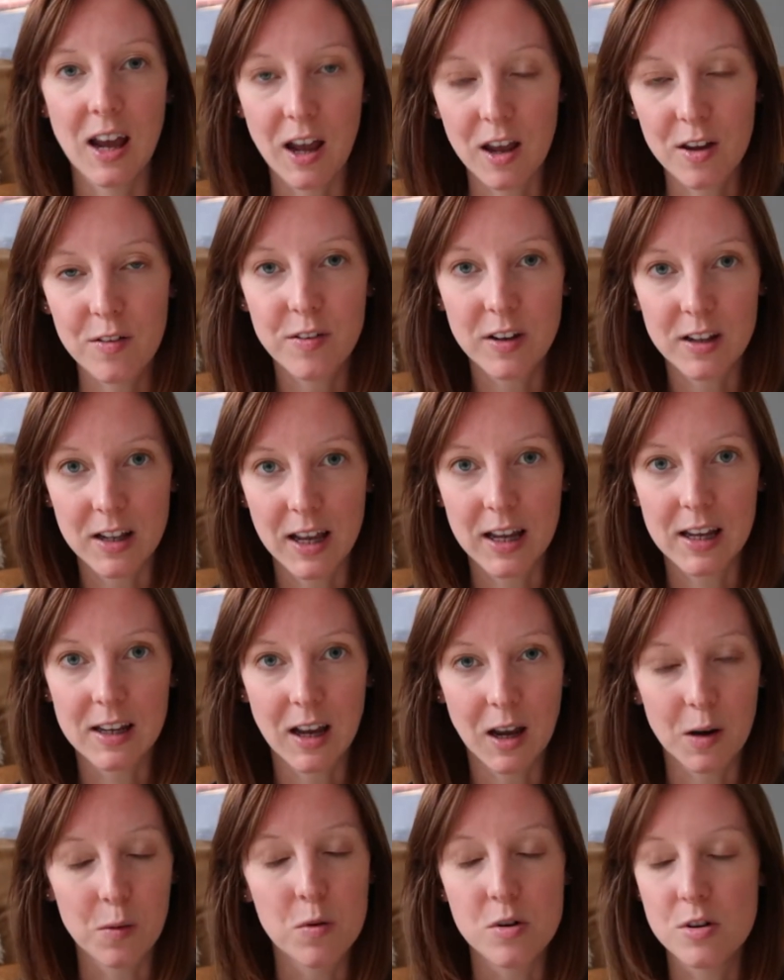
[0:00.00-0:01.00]
I feel
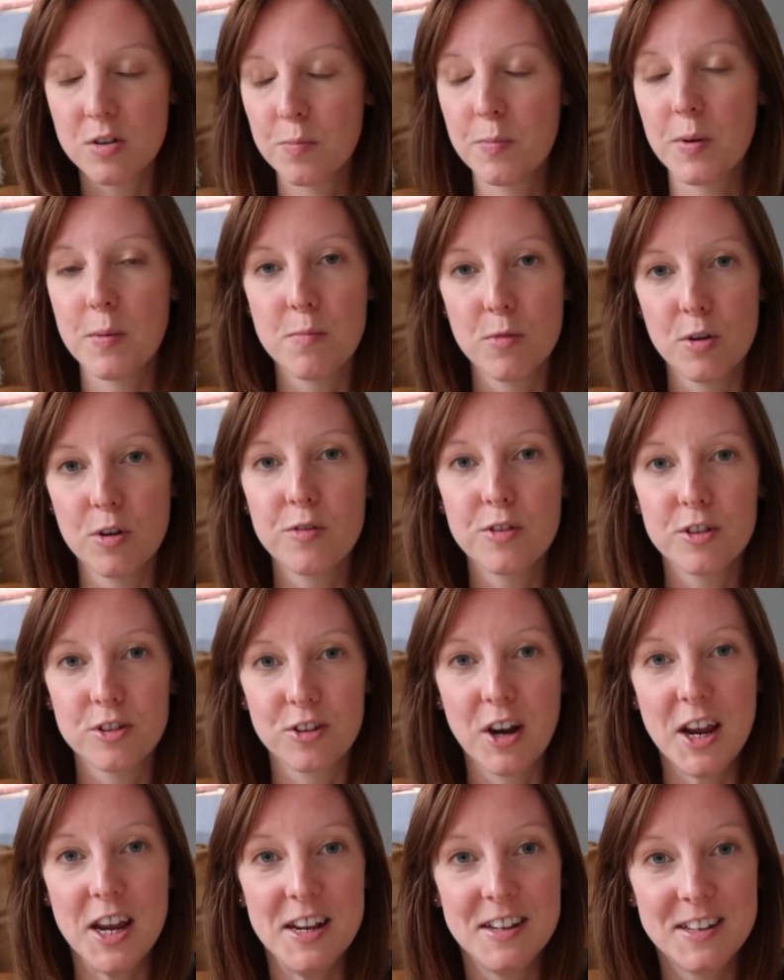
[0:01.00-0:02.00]
like I would have been more
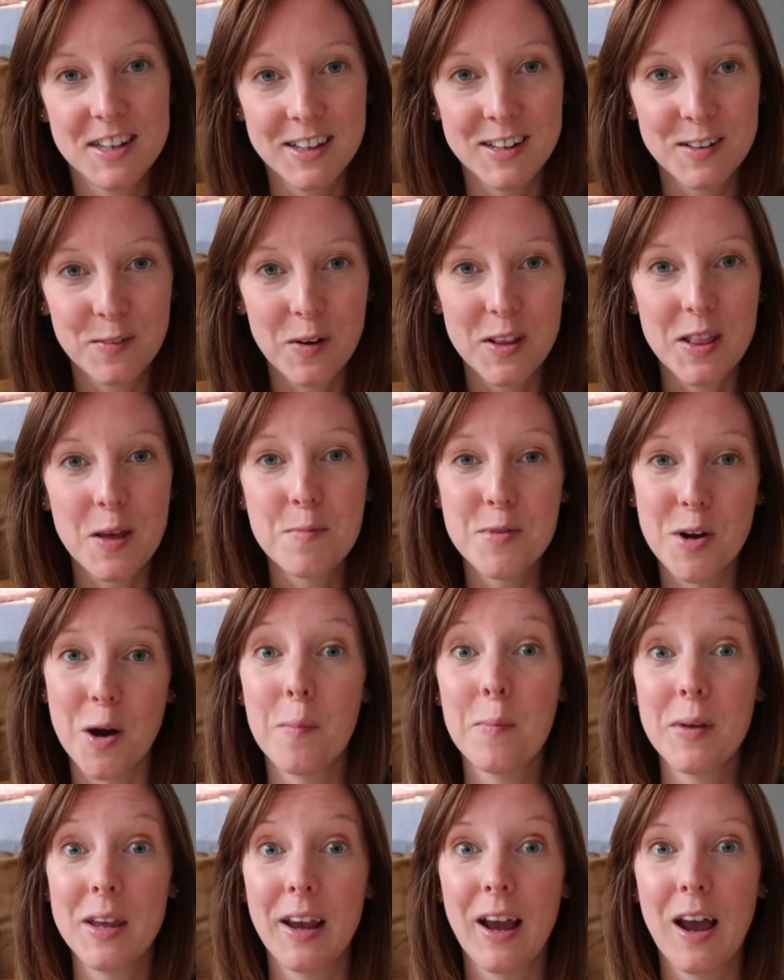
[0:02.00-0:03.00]
frustrated with him
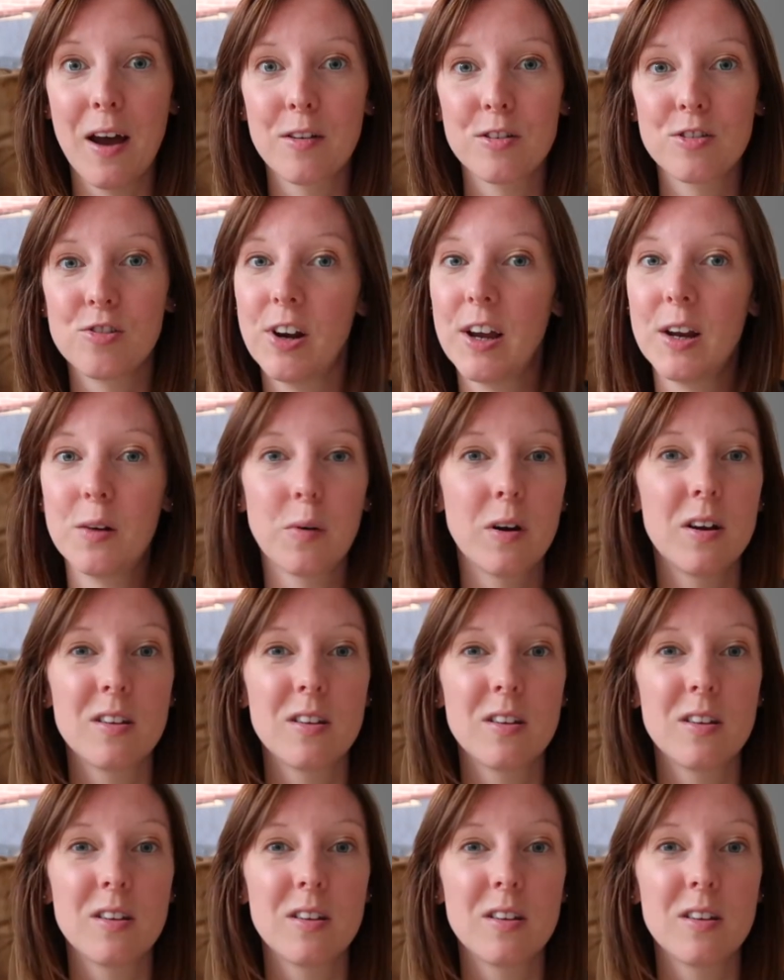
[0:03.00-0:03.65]
not being house trained,